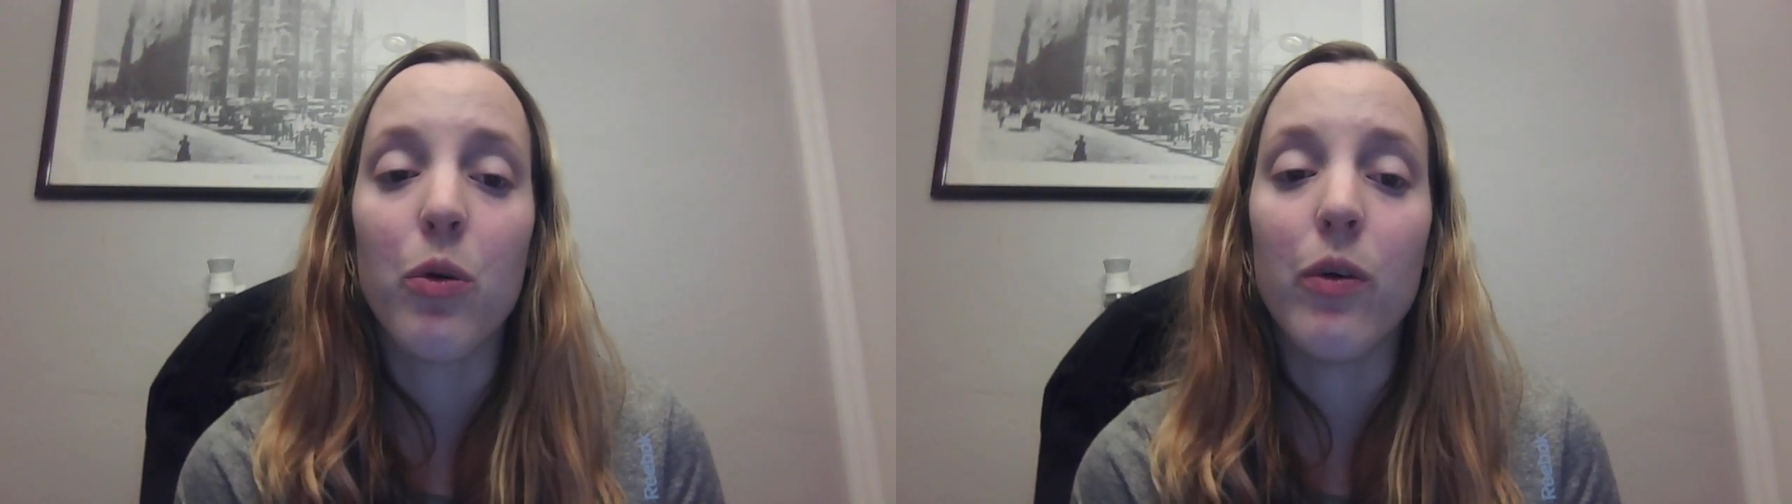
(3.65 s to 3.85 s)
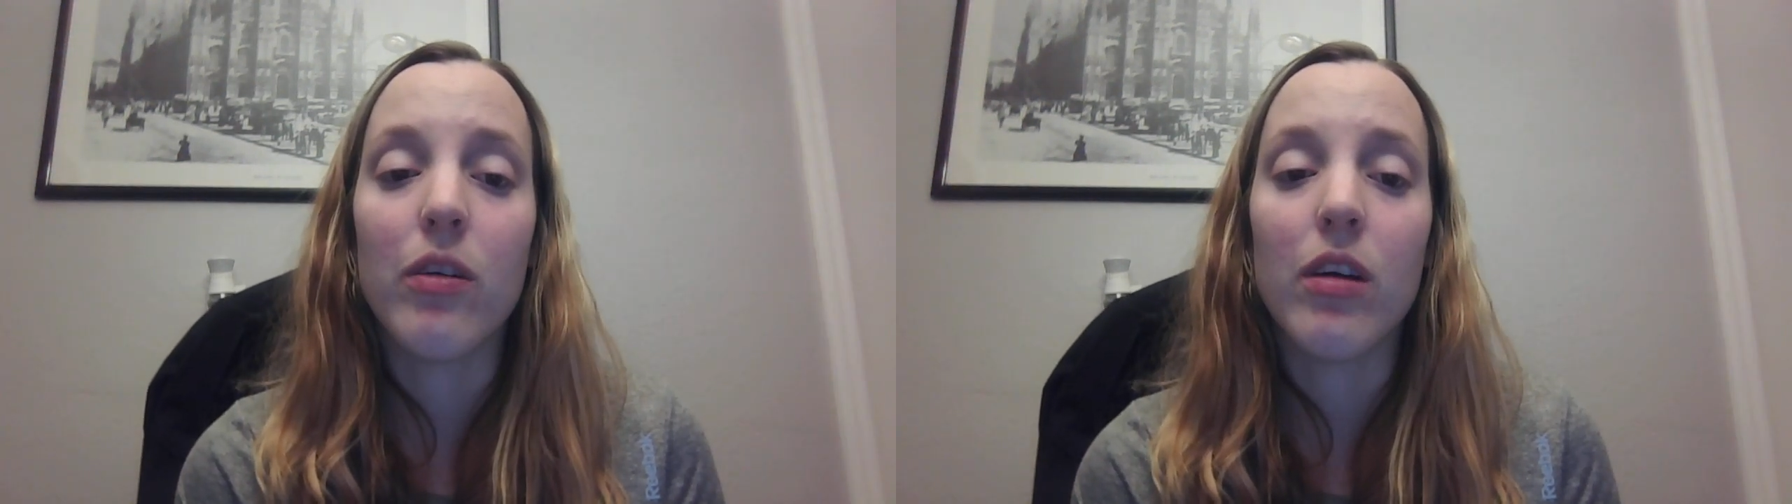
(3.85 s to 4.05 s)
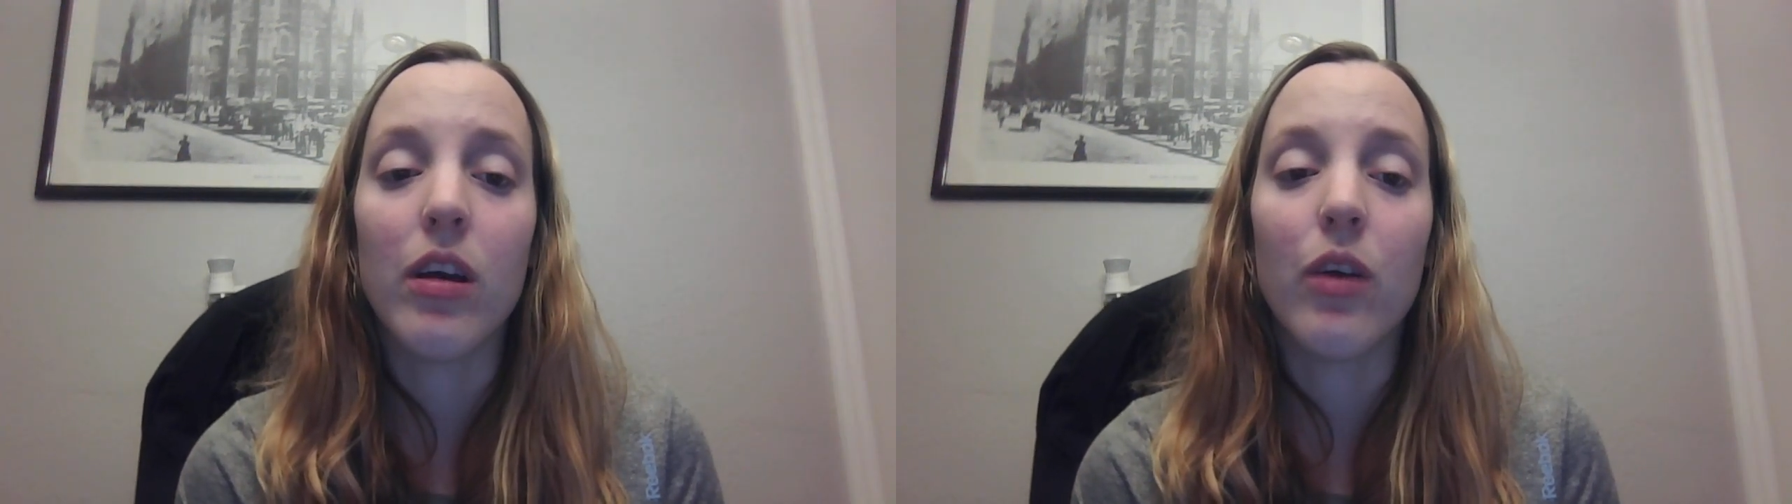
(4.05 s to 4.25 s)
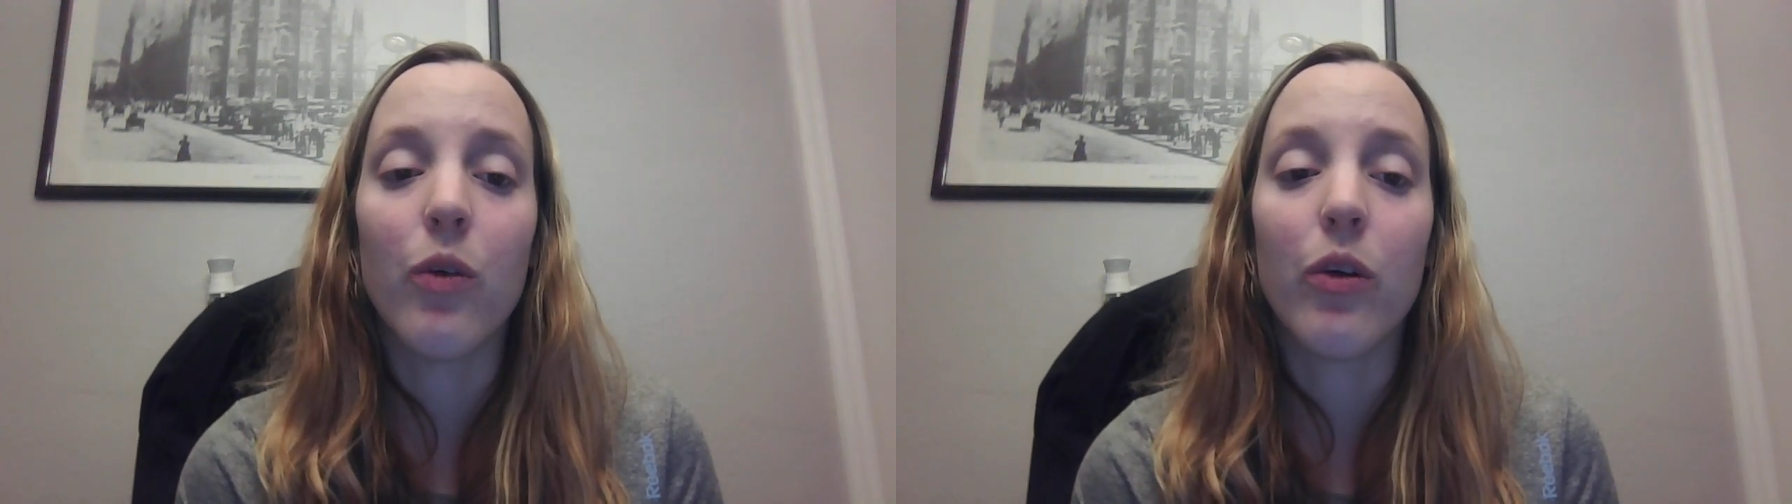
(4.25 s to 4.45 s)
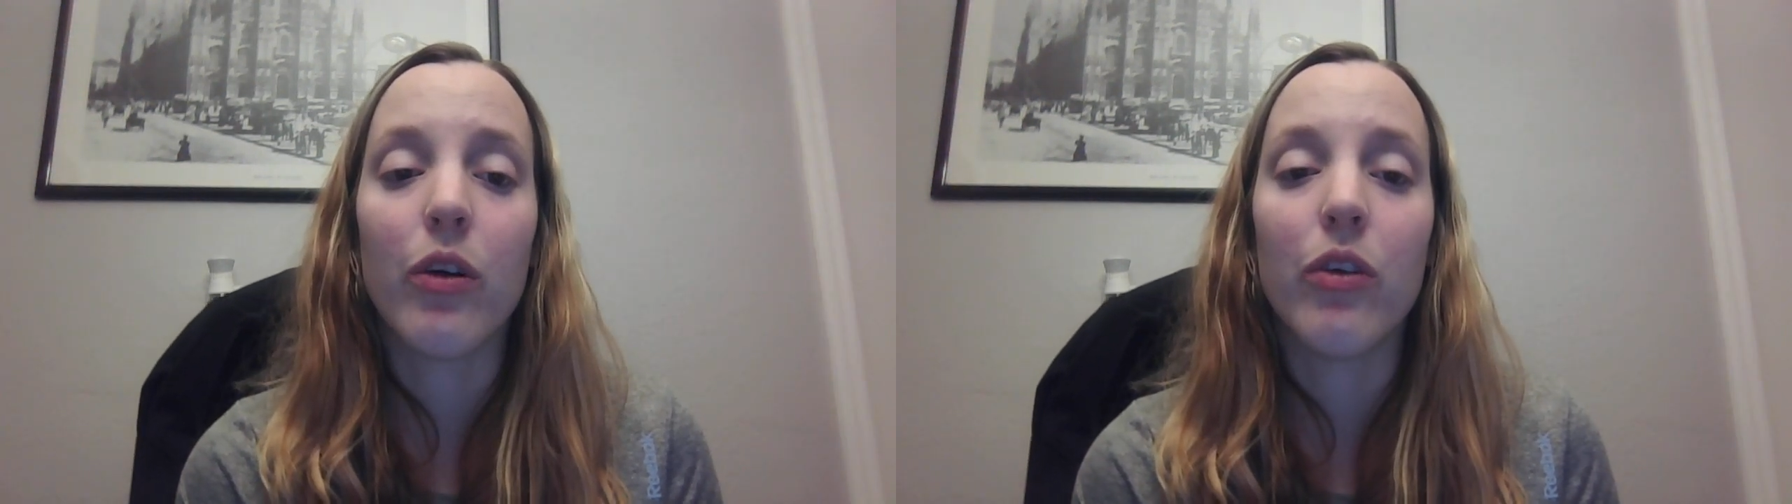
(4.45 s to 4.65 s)
would take in
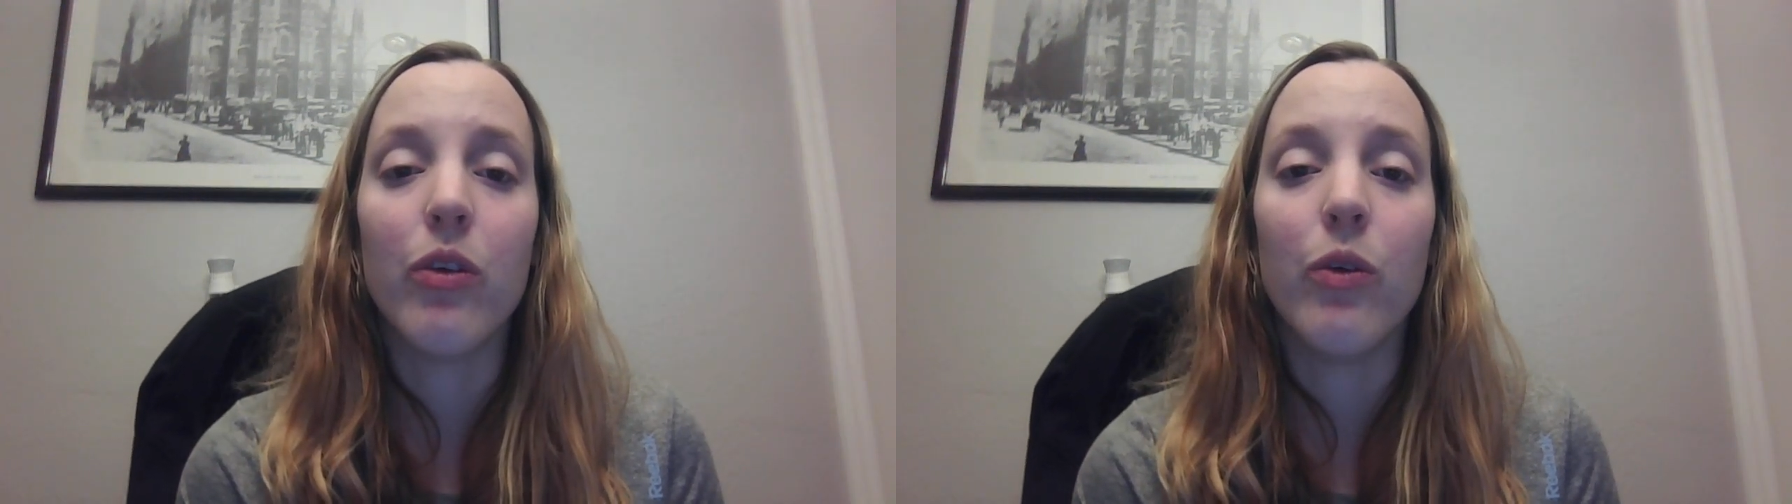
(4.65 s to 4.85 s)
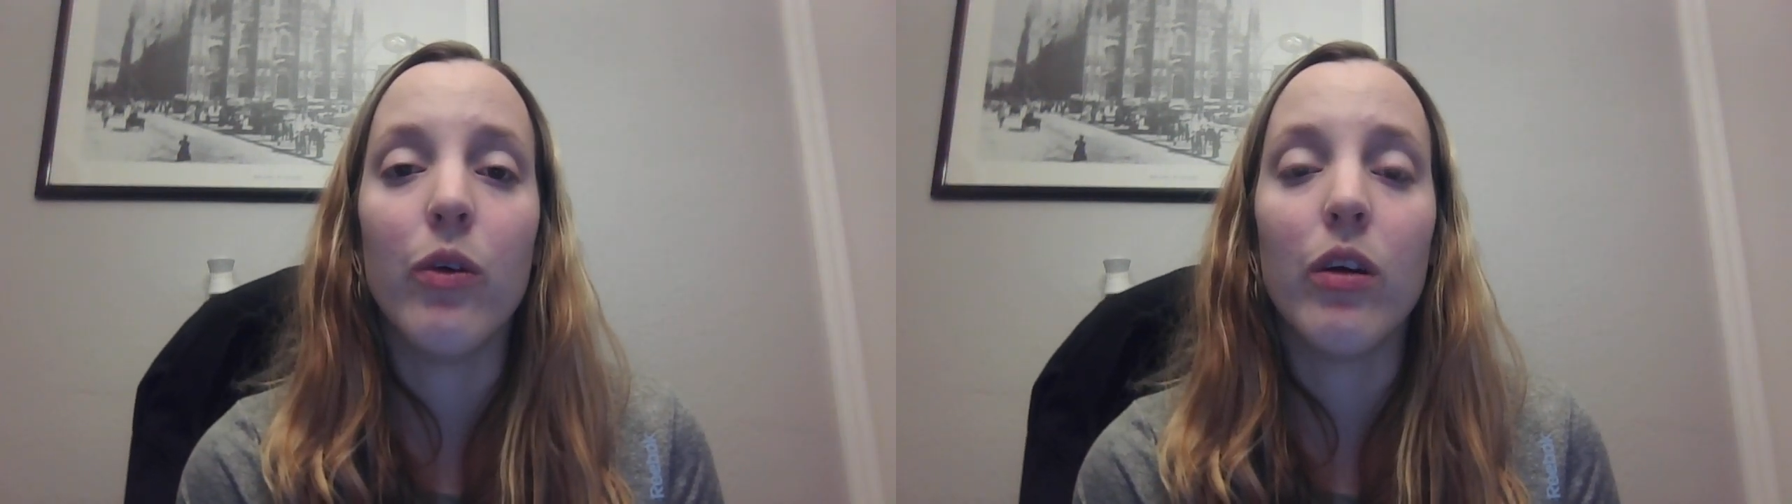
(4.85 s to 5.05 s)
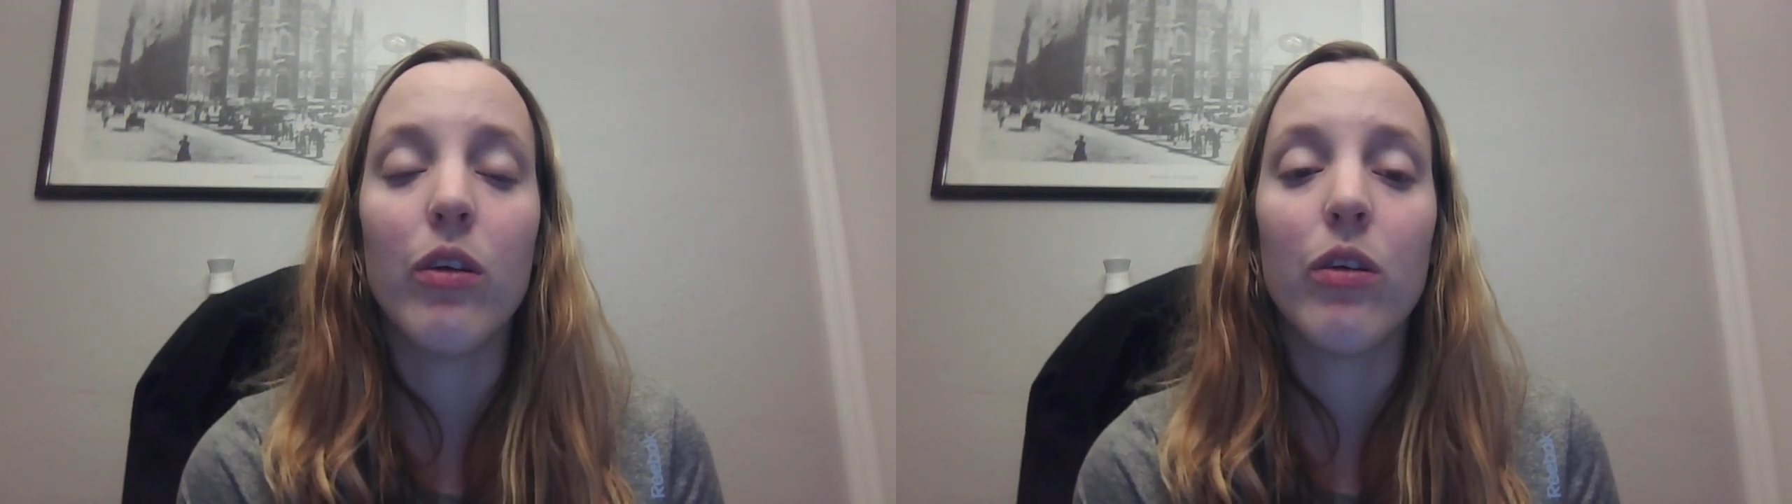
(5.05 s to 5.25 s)
order to get